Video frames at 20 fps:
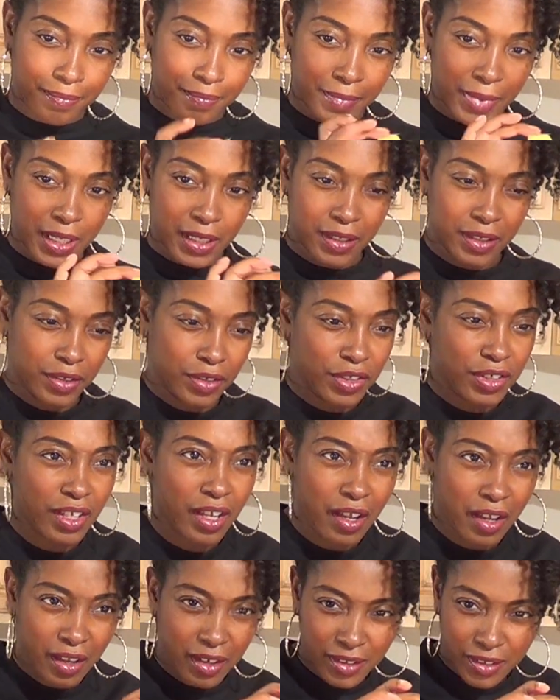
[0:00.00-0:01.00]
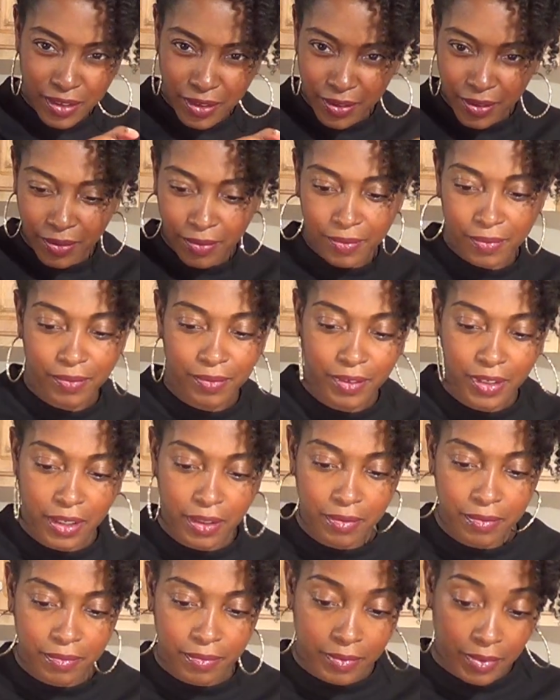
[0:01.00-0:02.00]
About an inch size.
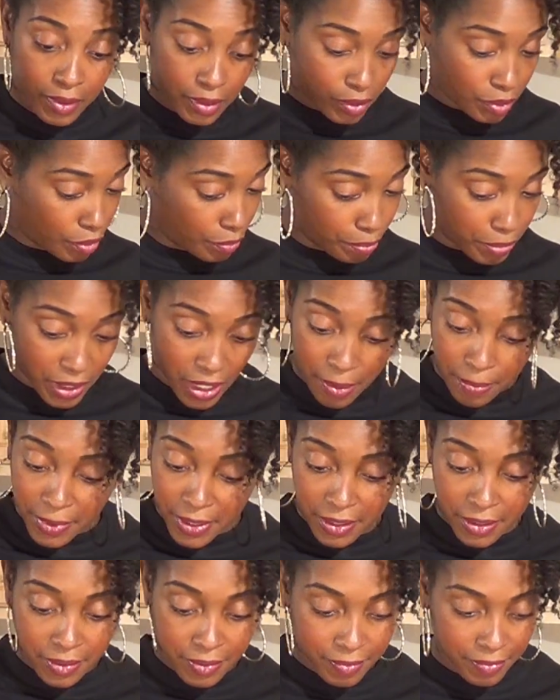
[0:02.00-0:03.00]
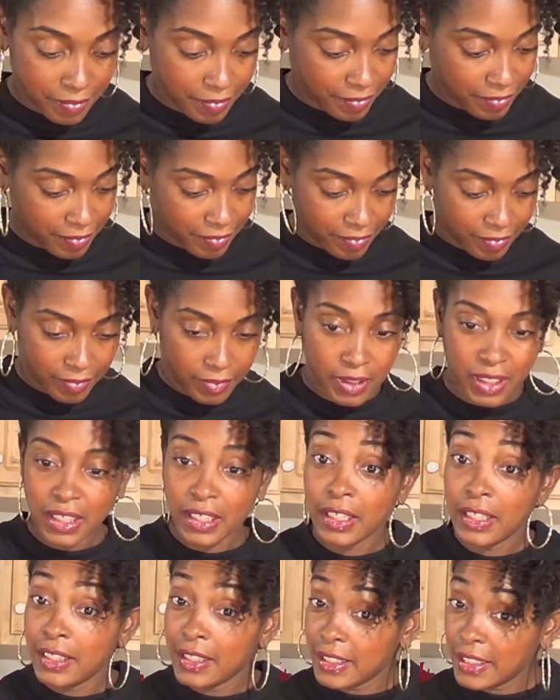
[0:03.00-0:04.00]
Okay, plop it in.
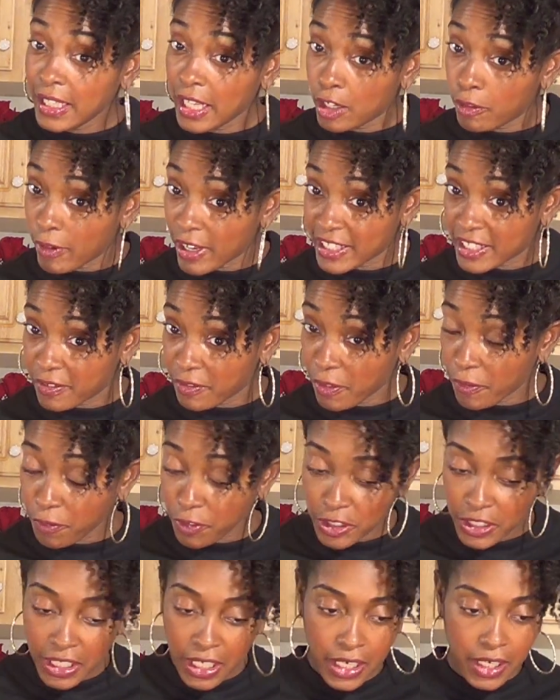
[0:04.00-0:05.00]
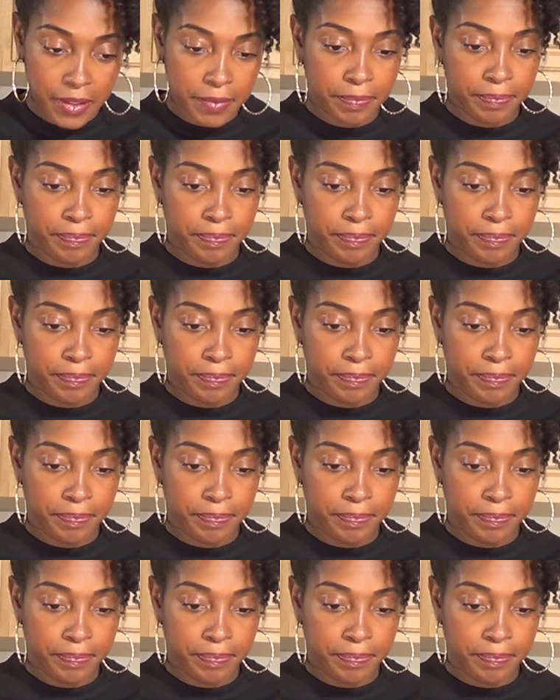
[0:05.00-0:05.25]
Save the rest of it for tea.